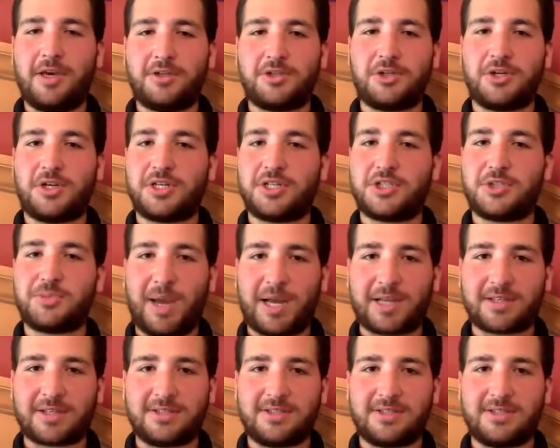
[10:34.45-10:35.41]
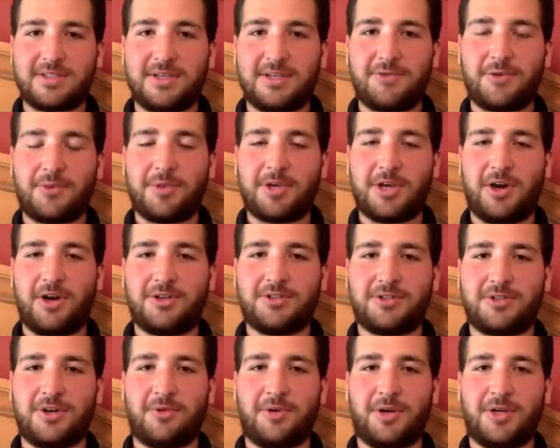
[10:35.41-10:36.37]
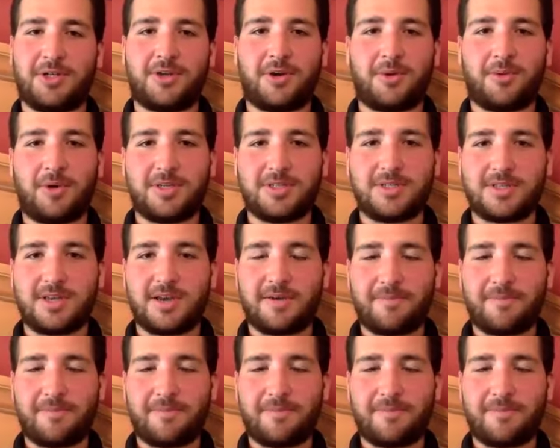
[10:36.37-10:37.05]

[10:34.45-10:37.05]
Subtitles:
should expect to see from the All-Star race on Wednesday.